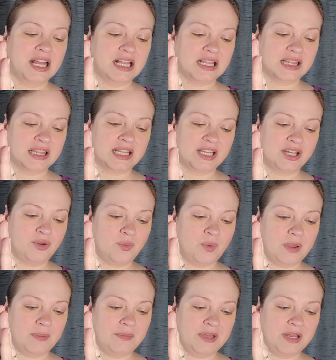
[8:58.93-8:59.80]
Little
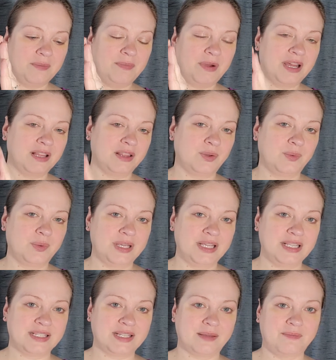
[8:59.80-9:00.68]
Women by
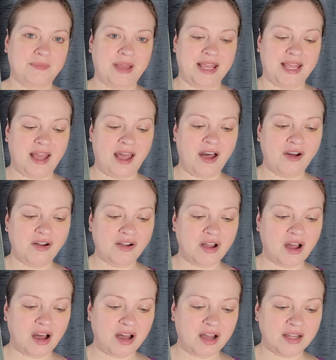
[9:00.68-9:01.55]
Louisa May
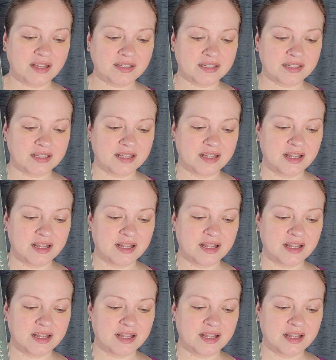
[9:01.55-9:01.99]
Alcott.